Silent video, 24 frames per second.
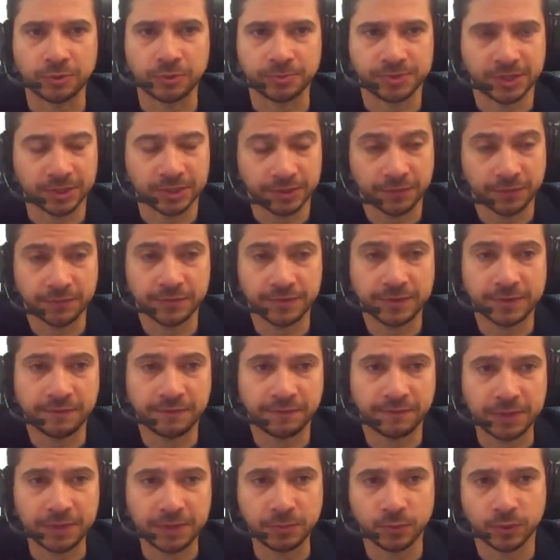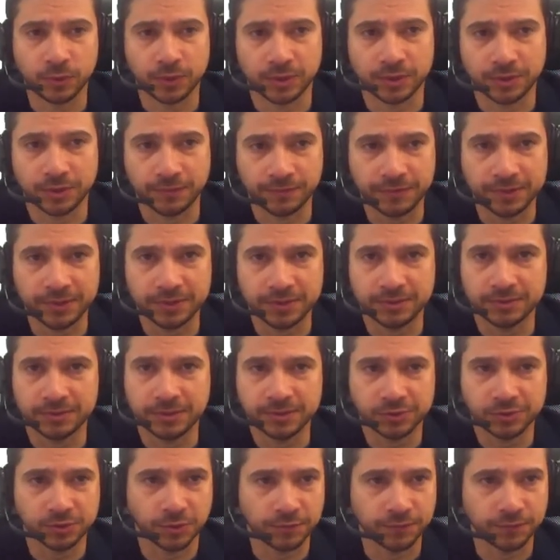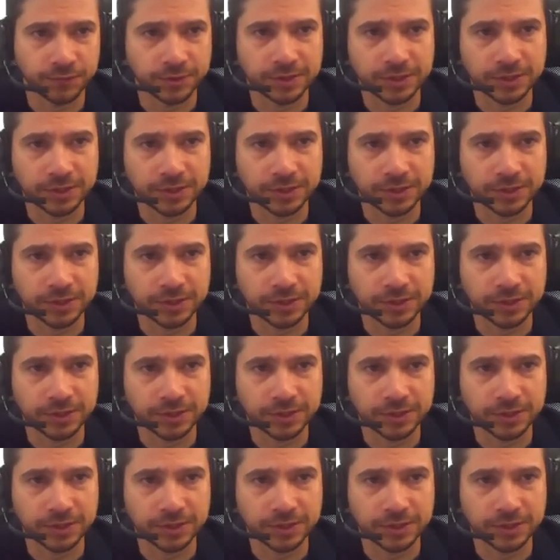objective of the framework of the software